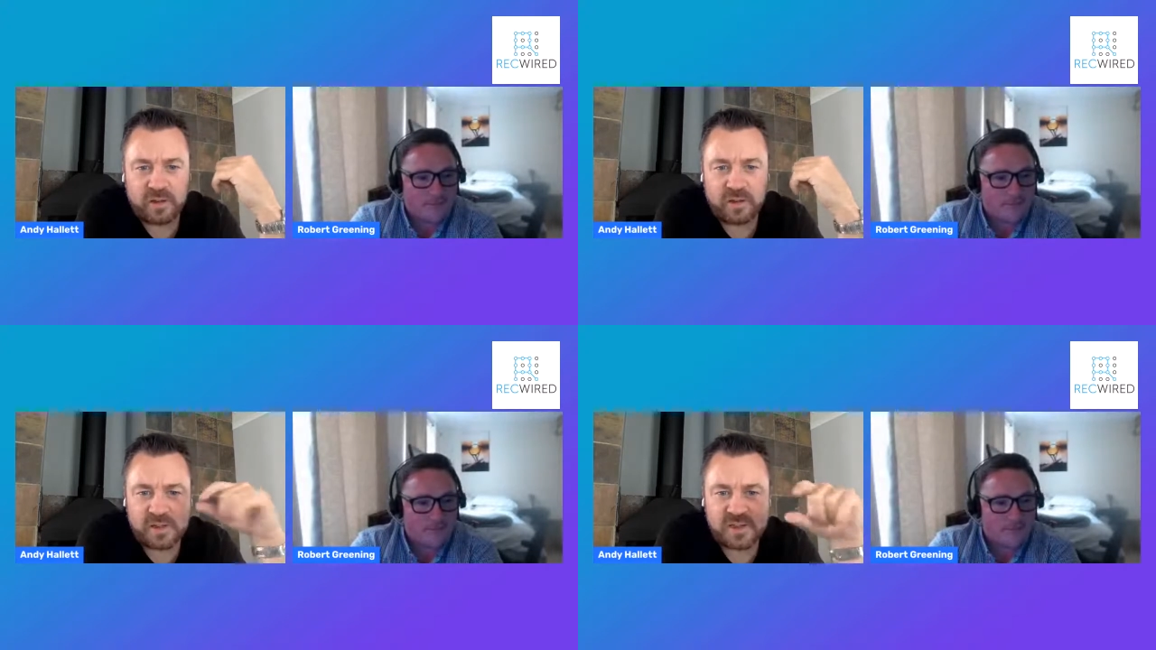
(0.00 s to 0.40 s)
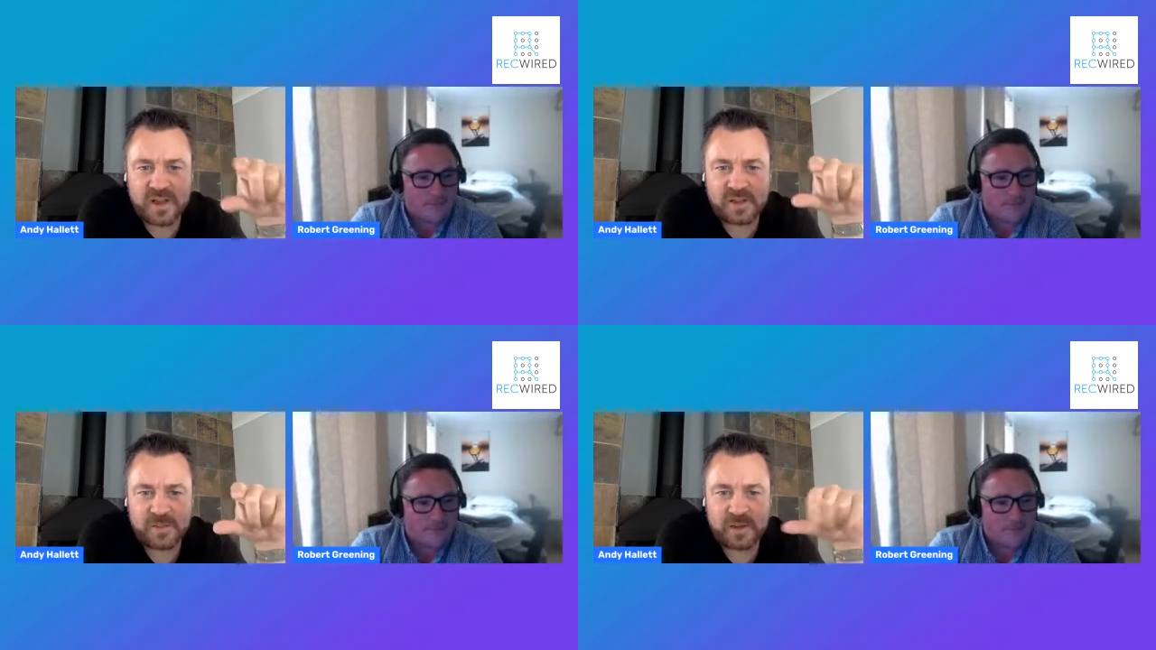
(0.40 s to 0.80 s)
Speaker 1: and I
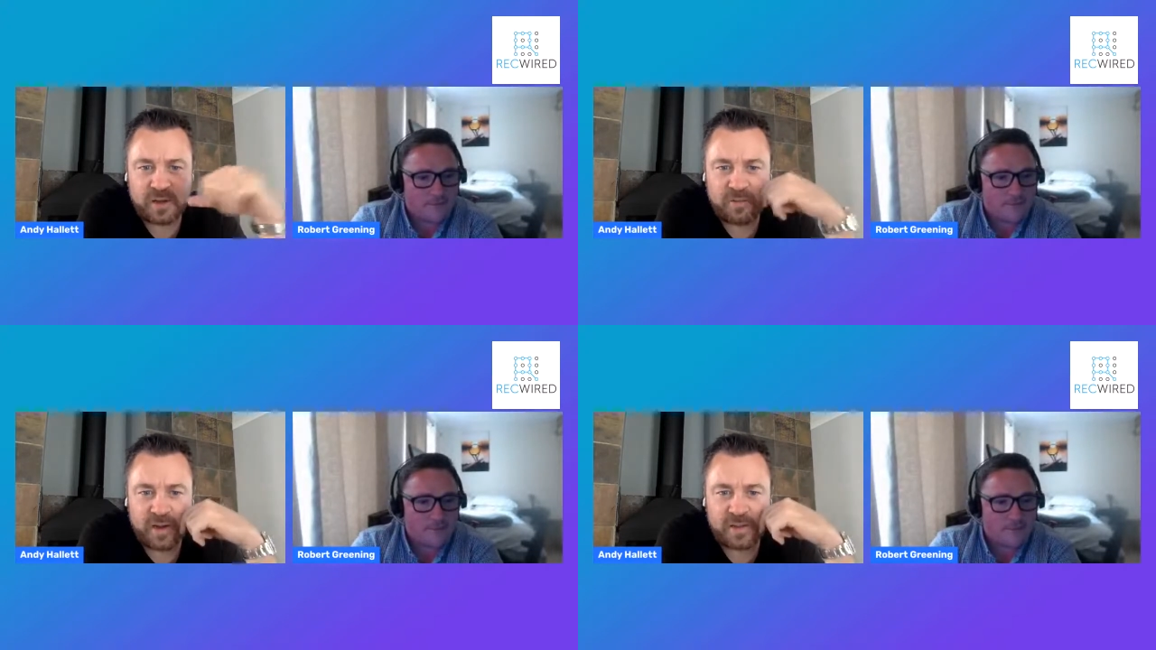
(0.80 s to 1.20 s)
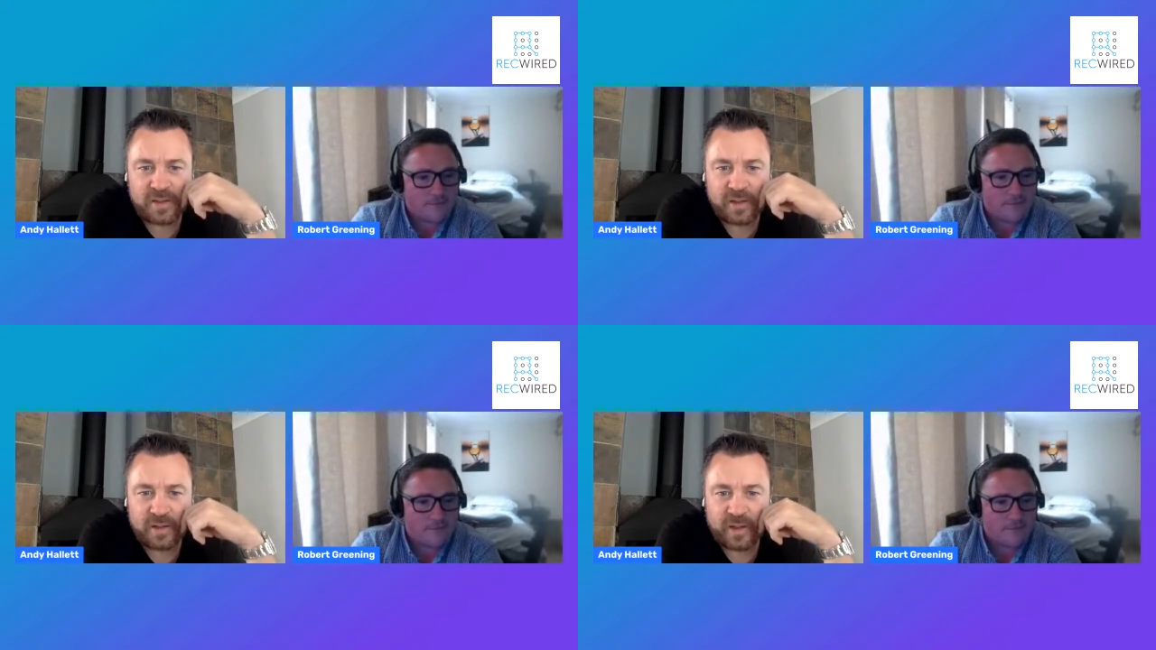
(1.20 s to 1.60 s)
stand to be
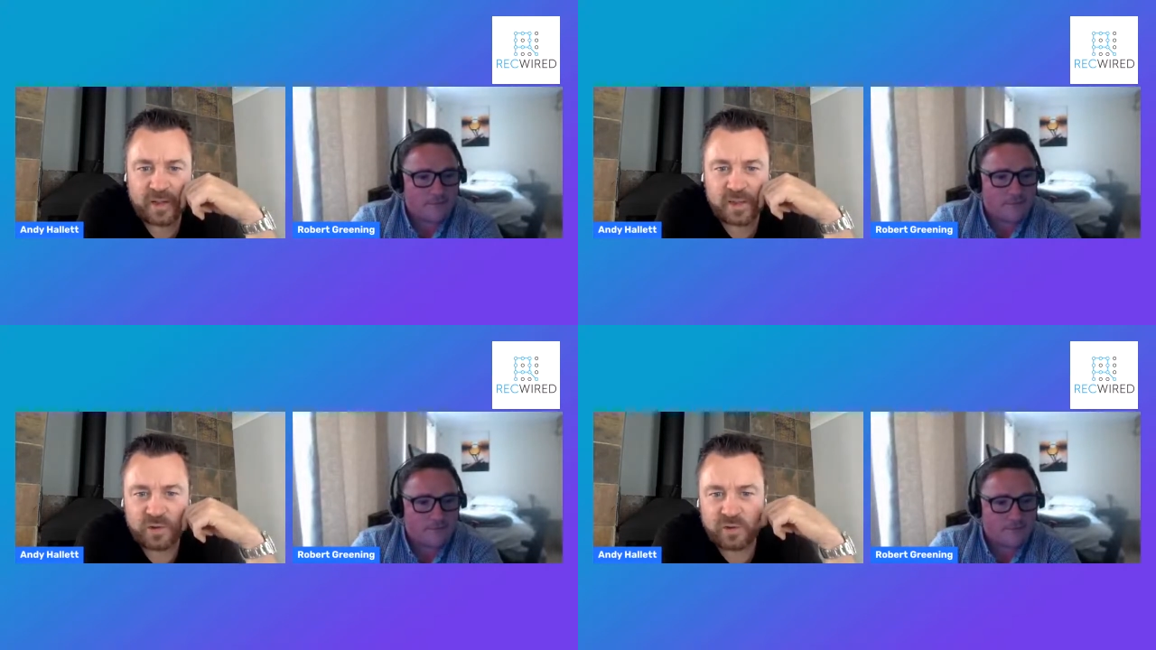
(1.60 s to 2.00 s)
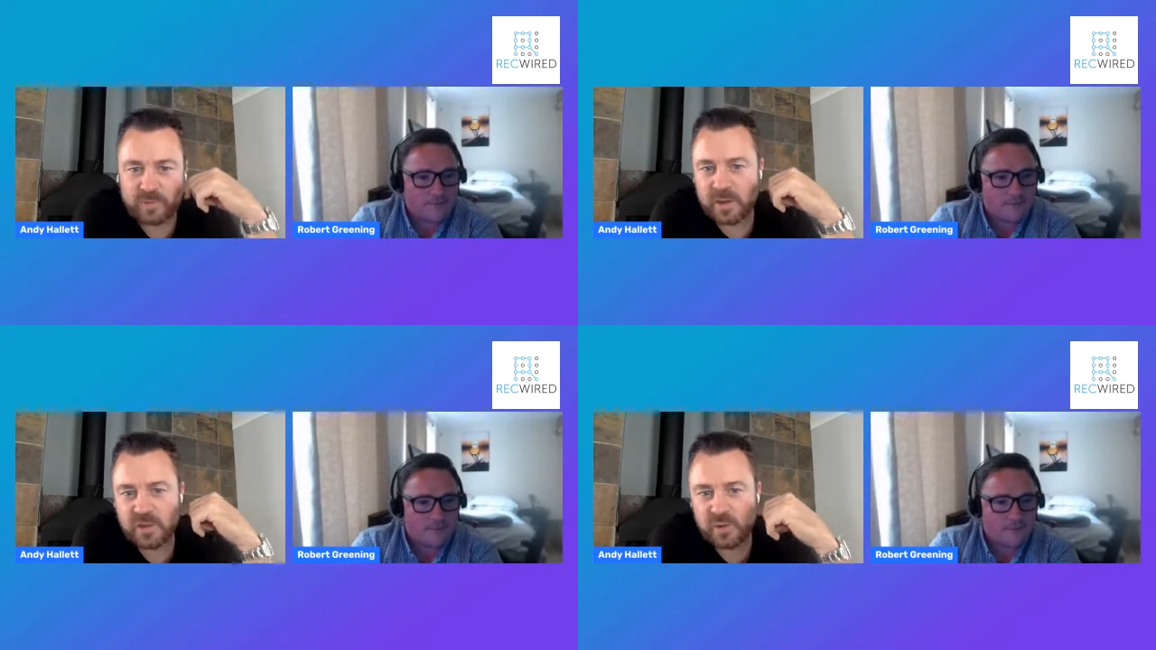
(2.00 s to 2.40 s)
corrected, and I get told
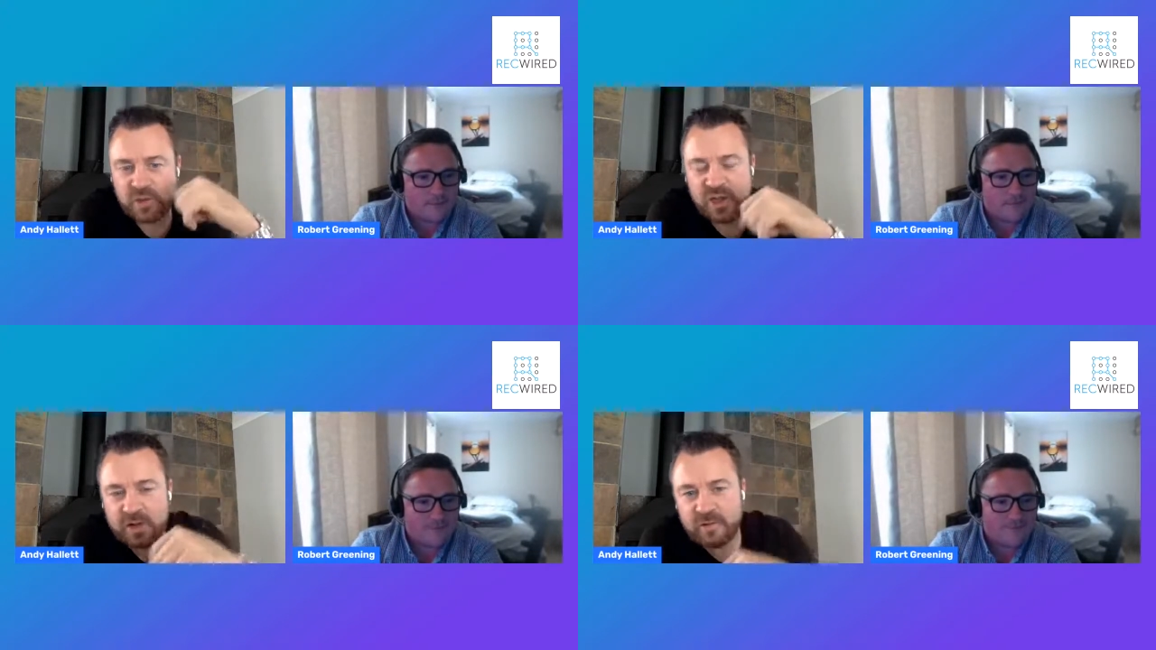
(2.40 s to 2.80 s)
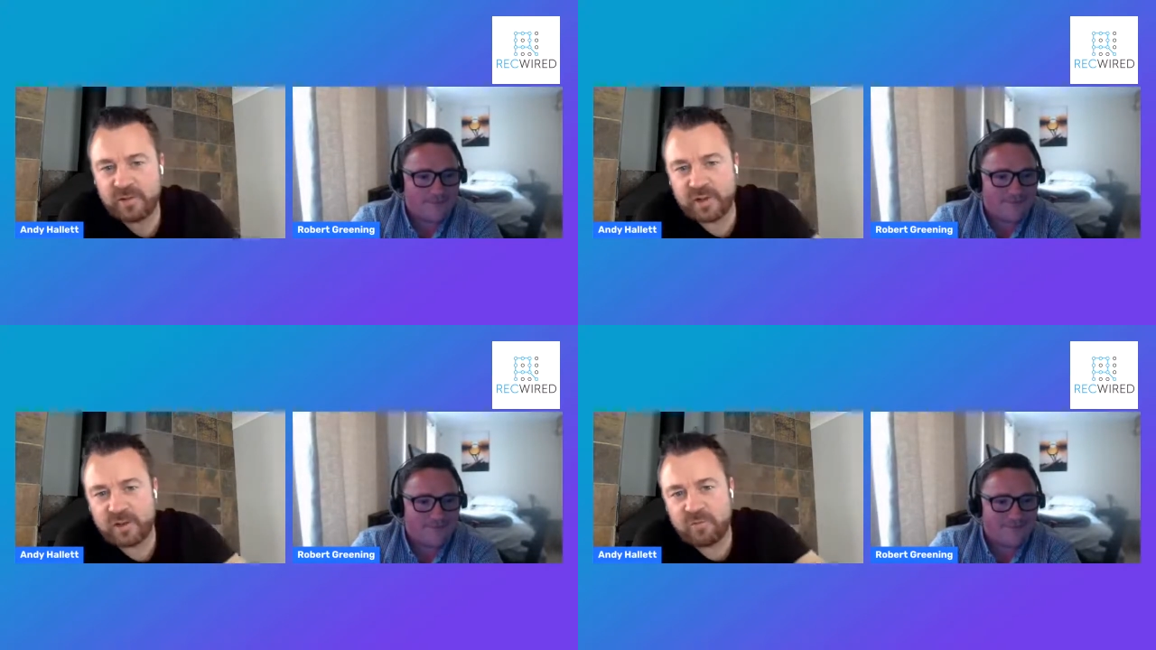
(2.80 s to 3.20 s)
off by Georgiana
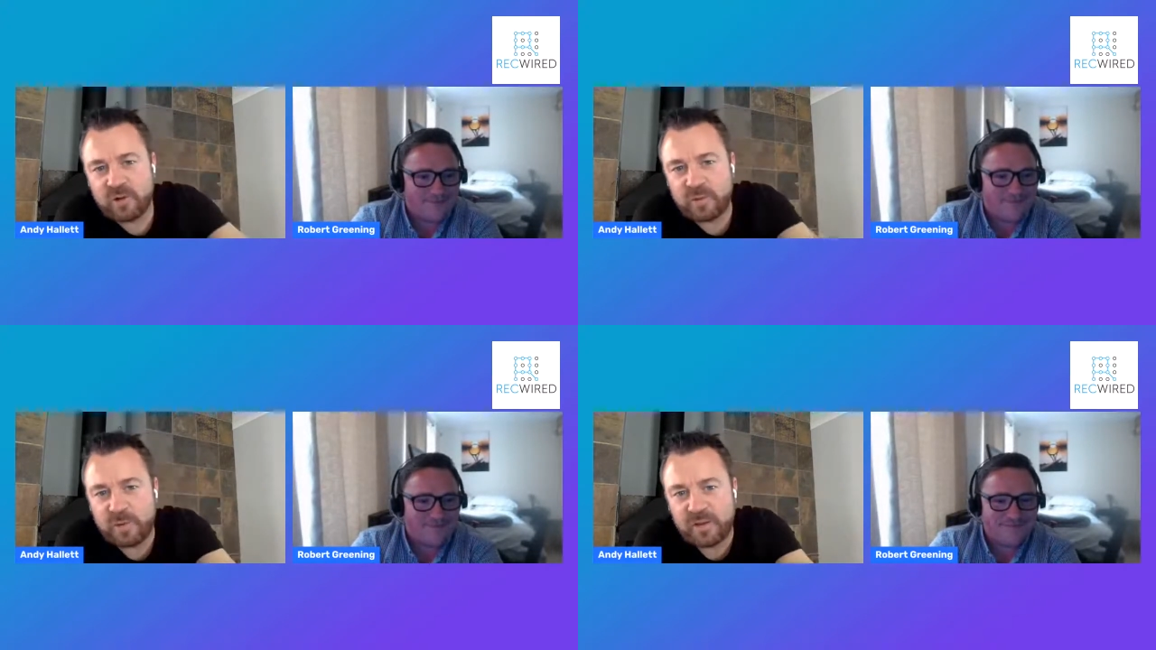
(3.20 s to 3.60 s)
if I get it wrong.